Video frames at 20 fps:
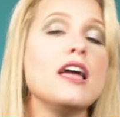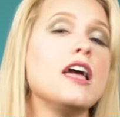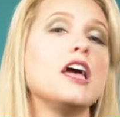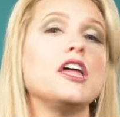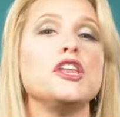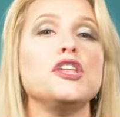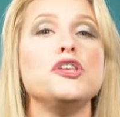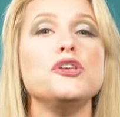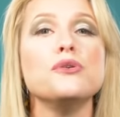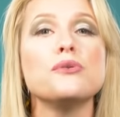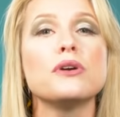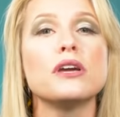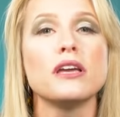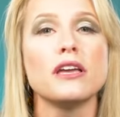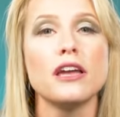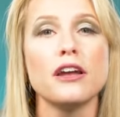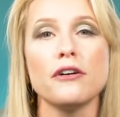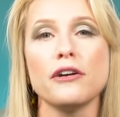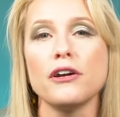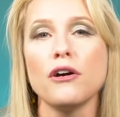and you can
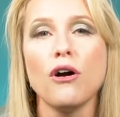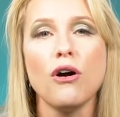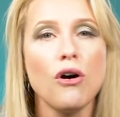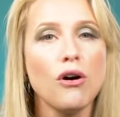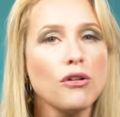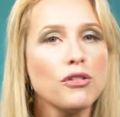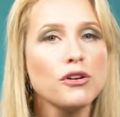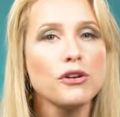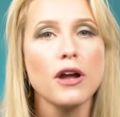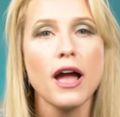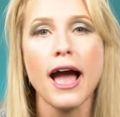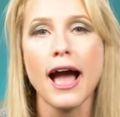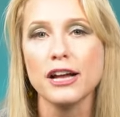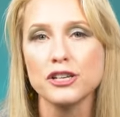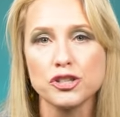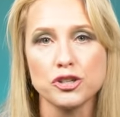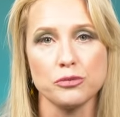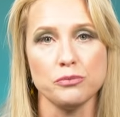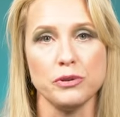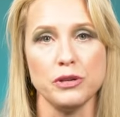carry all the
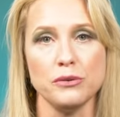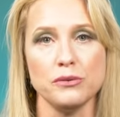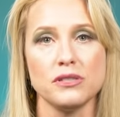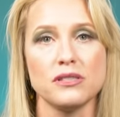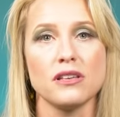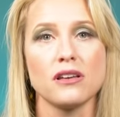attributes